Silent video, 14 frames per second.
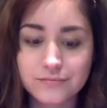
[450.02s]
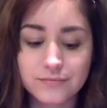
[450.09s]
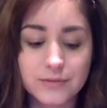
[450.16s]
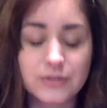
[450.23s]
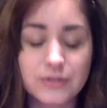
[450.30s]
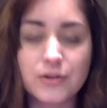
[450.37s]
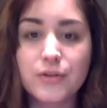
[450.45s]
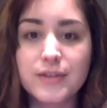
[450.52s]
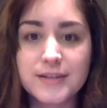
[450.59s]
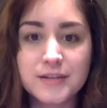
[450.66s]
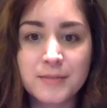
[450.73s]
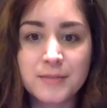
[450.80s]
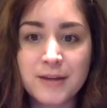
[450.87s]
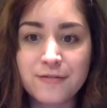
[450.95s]
So these
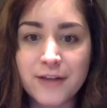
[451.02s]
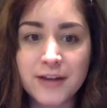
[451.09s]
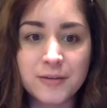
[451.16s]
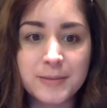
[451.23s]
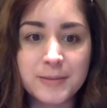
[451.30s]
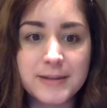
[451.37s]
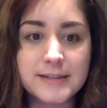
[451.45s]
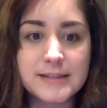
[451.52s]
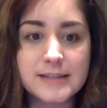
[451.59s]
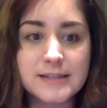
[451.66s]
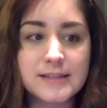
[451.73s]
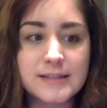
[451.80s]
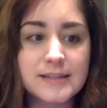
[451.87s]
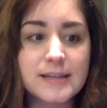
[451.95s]
are my final
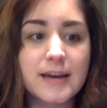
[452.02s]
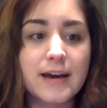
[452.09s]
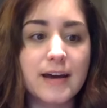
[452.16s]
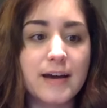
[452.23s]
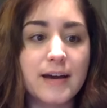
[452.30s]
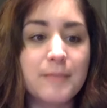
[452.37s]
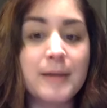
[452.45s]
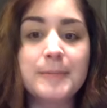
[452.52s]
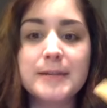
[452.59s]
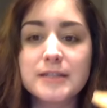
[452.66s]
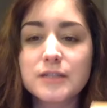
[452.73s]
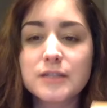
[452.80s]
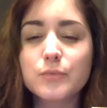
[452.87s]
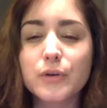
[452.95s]
pieces. My
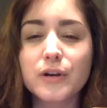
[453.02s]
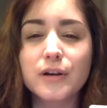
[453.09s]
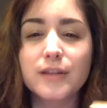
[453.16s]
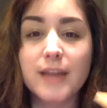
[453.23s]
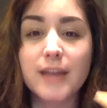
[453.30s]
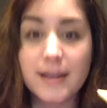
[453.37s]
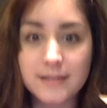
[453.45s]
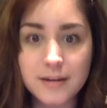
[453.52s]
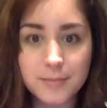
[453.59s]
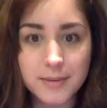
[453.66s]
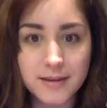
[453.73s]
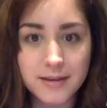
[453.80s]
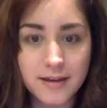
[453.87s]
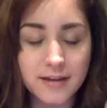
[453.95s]
pieces were, they ended up
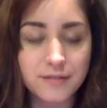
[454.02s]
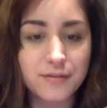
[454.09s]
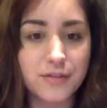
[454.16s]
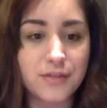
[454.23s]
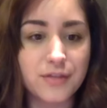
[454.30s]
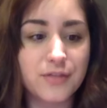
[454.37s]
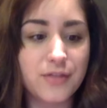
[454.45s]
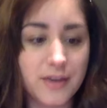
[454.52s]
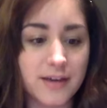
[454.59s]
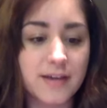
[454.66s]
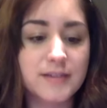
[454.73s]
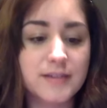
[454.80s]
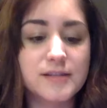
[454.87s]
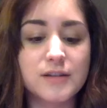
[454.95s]
being kind of
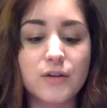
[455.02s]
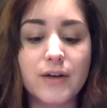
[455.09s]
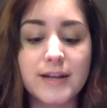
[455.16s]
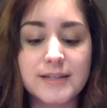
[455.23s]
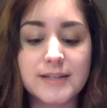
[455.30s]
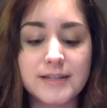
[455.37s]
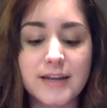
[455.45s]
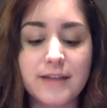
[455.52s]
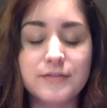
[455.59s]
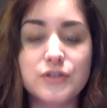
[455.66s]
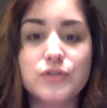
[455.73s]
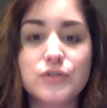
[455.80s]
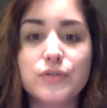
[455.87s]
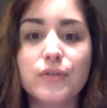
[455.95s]
thick, so I did have to
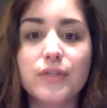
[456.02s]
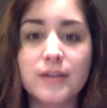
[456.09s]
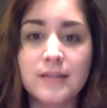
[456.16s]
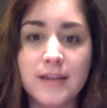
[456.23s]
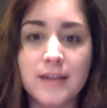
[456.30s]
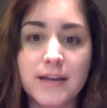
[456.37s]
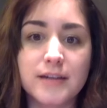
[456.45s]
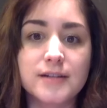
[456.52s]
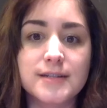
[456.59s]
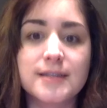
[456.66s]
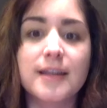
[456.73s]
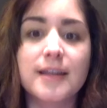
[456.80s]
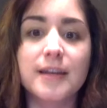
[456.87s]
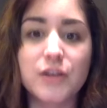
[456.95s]
do thin layers and
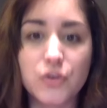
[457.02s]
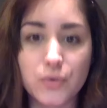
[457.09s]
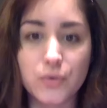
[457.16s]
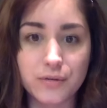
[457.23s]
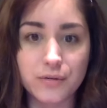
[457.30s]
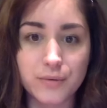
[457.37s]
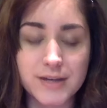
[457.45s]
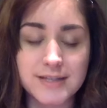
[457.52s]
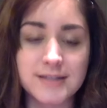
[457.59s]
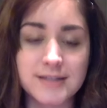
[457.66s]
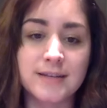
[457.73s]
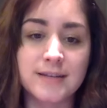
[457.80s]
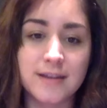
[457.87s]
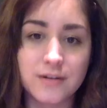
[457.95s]
then cure the resin
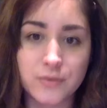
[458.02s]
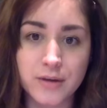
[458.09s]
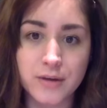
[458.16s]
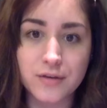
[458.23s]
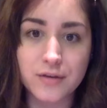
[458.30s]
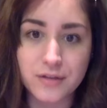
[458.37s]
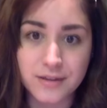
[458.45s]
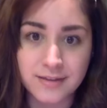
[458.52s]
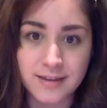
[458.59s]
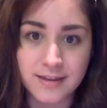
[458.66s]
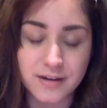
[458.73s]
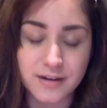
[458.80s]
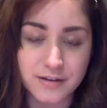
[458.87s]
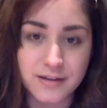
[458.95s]
and then do another thin
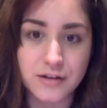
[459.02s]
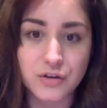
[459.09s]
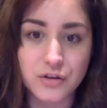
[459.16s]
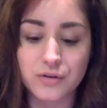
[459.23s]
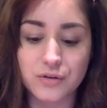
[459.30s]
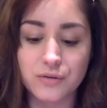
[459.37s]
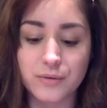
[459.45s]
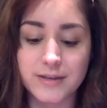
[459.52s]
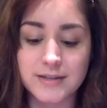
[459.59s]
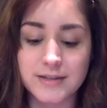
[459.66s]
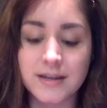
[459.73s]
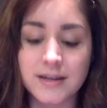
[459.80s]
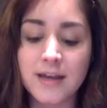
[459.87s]
layer and then cure the resin.